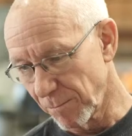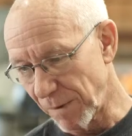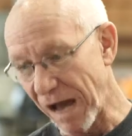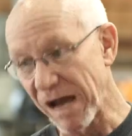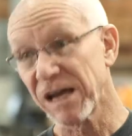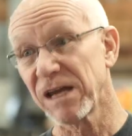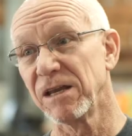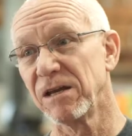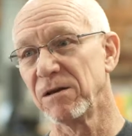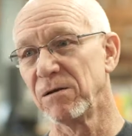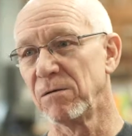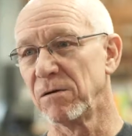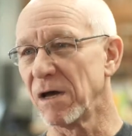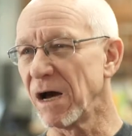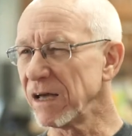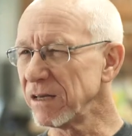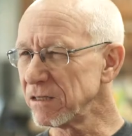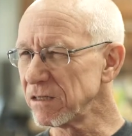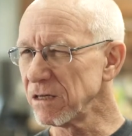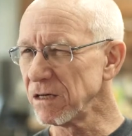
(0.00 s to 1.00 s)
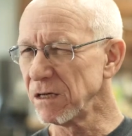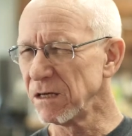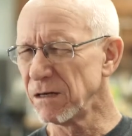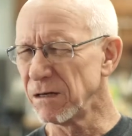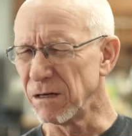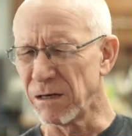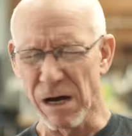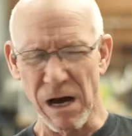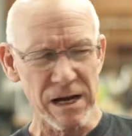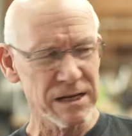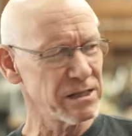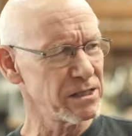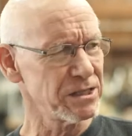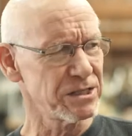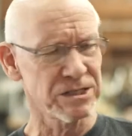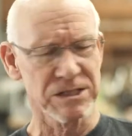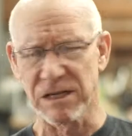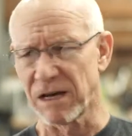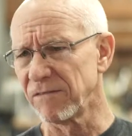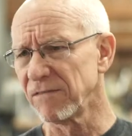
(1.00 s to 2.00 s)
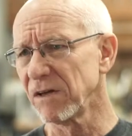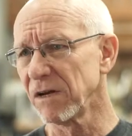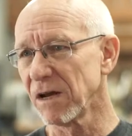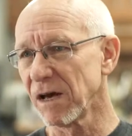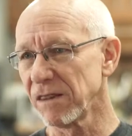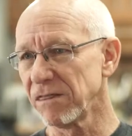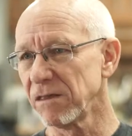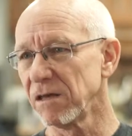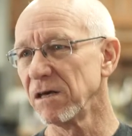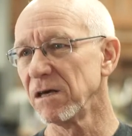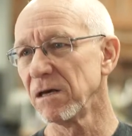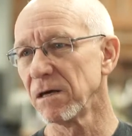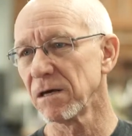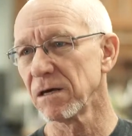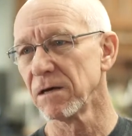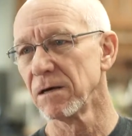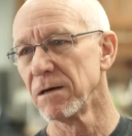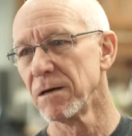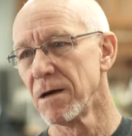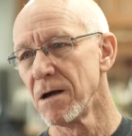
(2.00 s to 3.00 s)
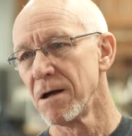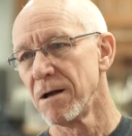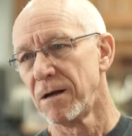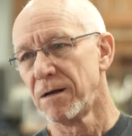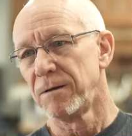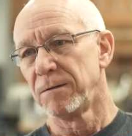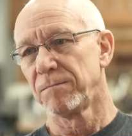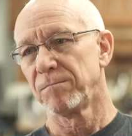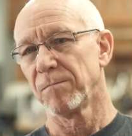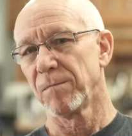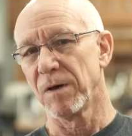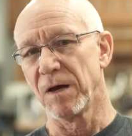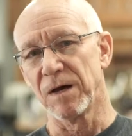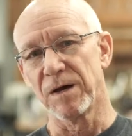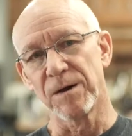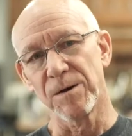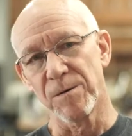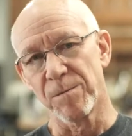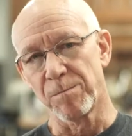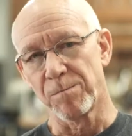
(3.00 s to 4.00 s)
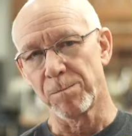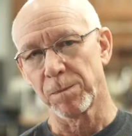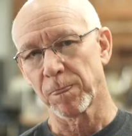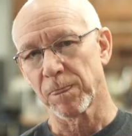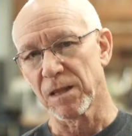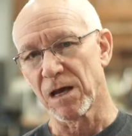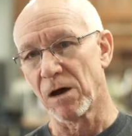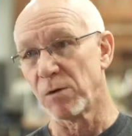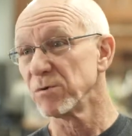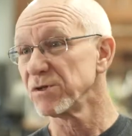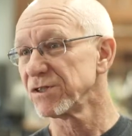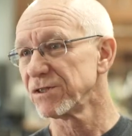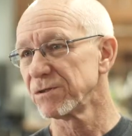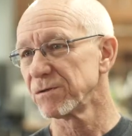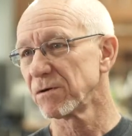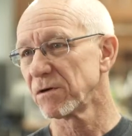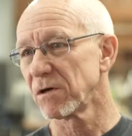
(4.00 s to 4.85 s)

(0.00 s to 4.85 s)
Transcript: back in 1997, I think. Um, I was